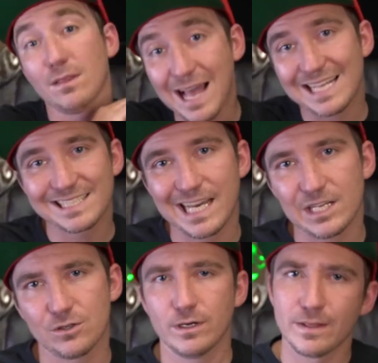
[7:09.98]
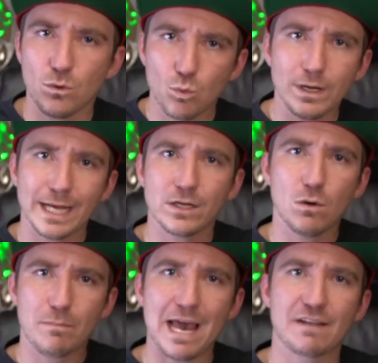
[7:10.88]
the last category, the would I
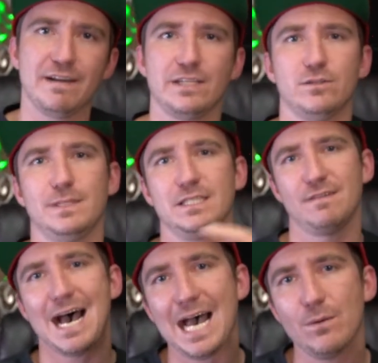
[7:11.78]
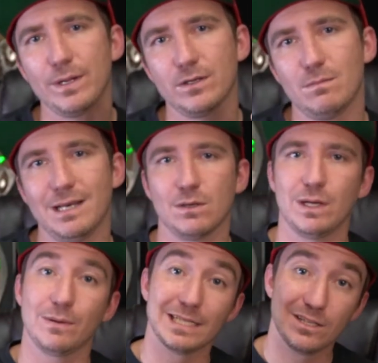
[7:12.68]
go back factor, because if I wouldn't go back,
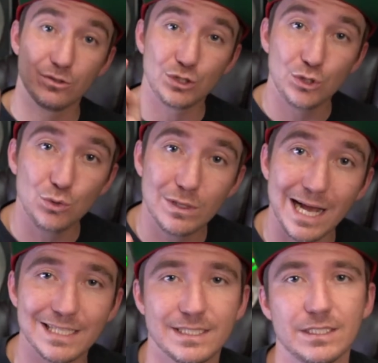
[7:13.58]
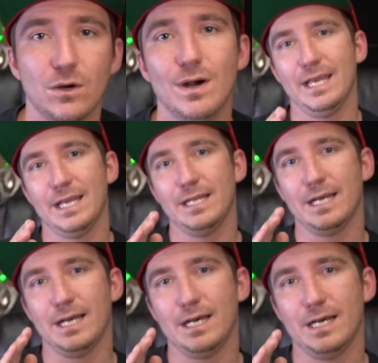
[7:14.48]
why would I tell you guys to go?
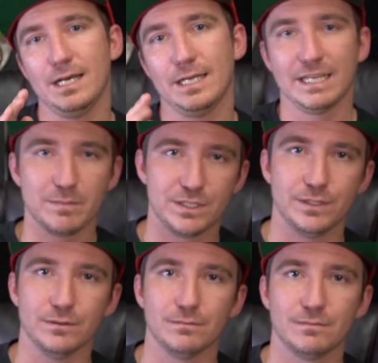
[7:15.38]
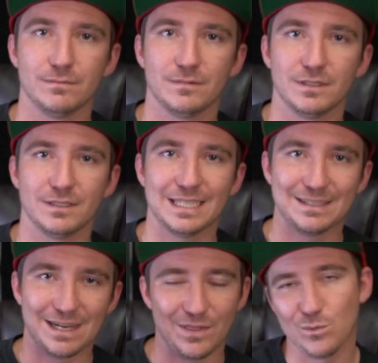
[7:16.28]
And I gave him a 2.
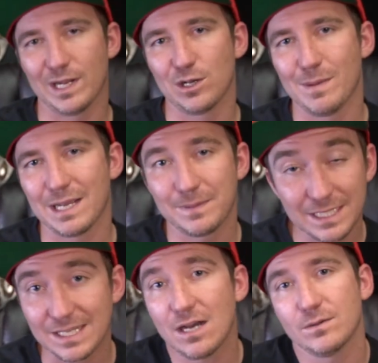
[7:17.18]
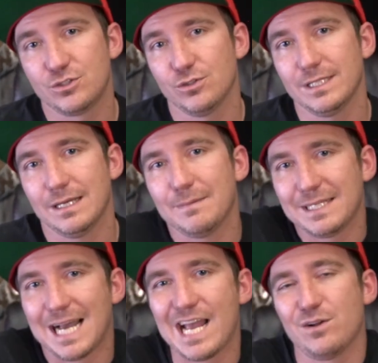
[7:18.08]
On the would I go back, because truly, I
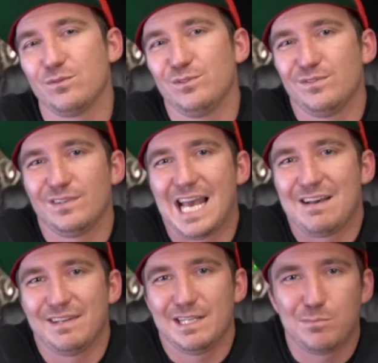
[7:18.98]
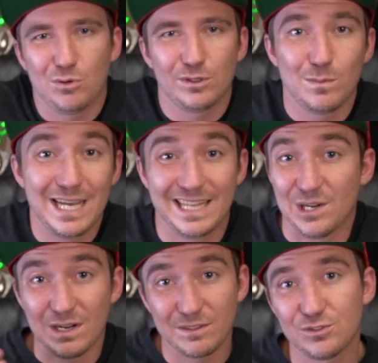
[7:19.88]
mean, I don't have any pull to go back. They
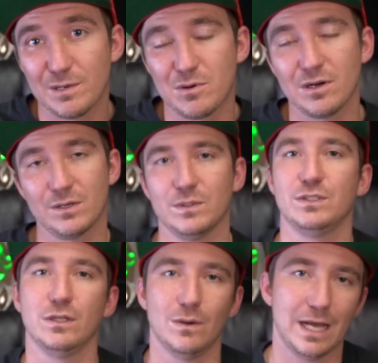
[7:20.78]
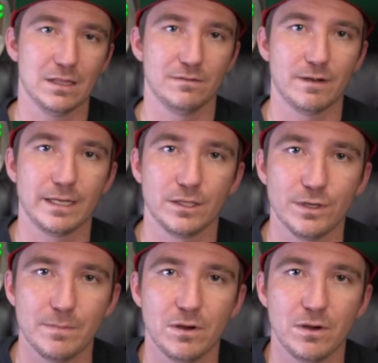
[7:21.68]
don't have a train park, which, you know, I love riding the train